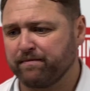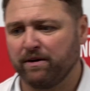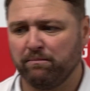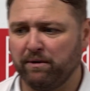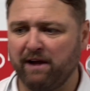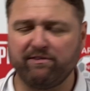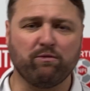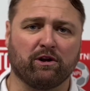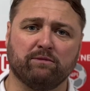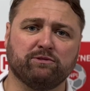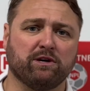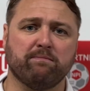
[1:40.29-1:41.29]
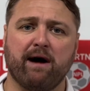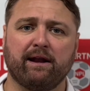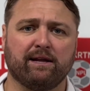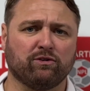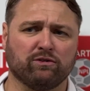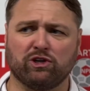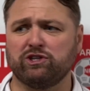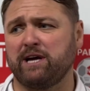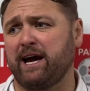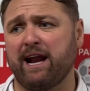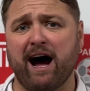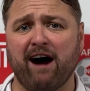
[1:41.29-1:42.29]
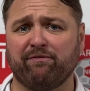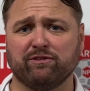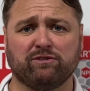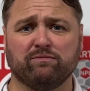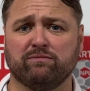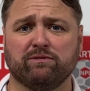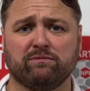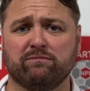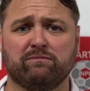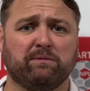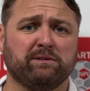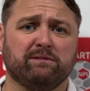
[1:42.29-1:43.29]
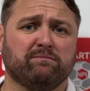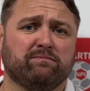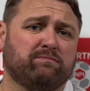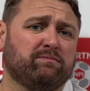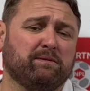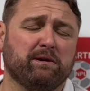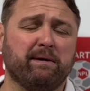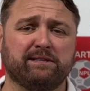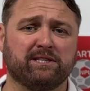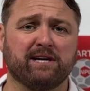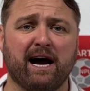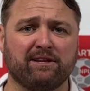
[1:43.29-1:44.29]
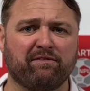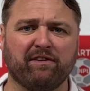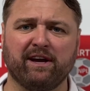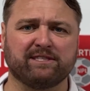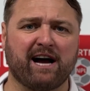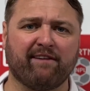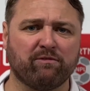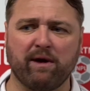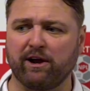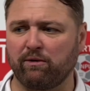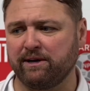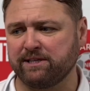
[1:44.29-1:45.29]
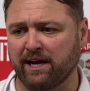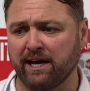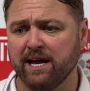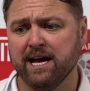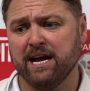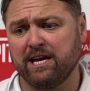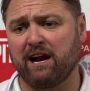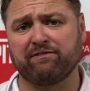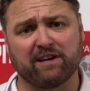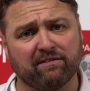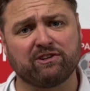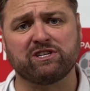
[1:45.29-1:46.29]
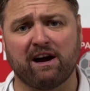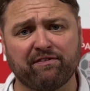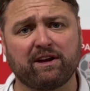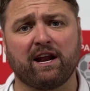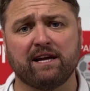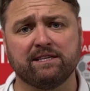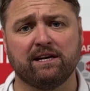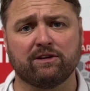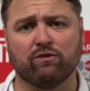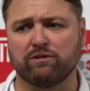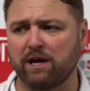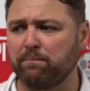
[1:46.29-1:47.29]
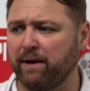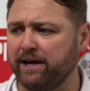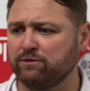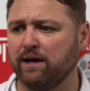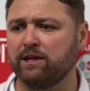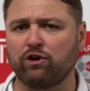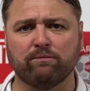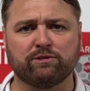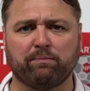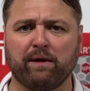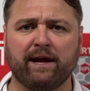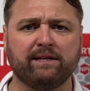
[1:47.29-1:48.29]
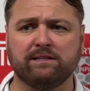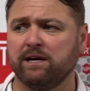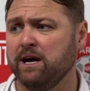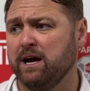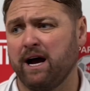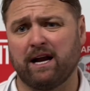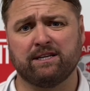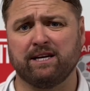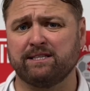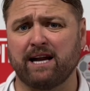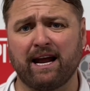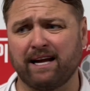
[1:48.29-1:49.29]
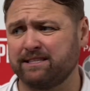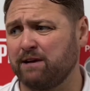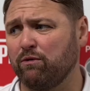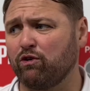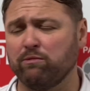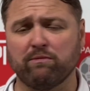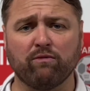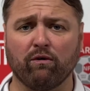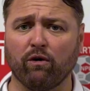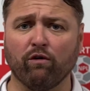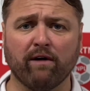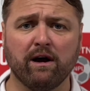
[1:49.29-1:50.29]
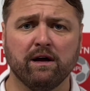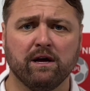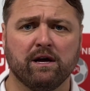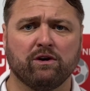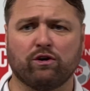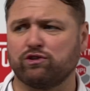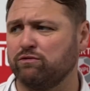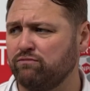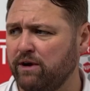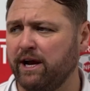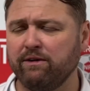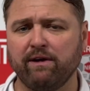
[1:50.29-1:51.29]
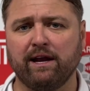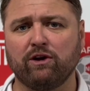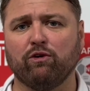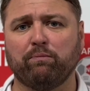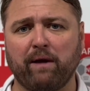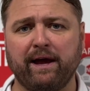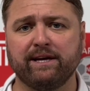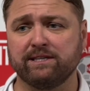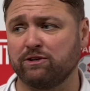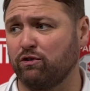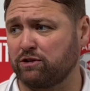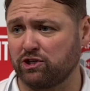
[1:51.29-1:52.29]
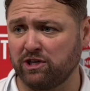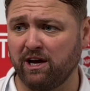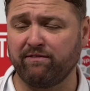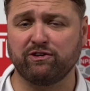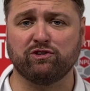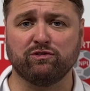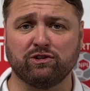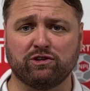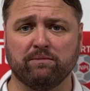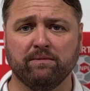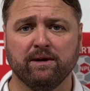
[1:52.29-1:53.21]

But every one of them to the man, I thought the second half was we were the better side. The first half we weren't quite at it. You'd have to give Trafford credit. I thought they played well. They come to play, and I said to our lad, they won't come and roll over. Got some really good players. I thought the surface suited them.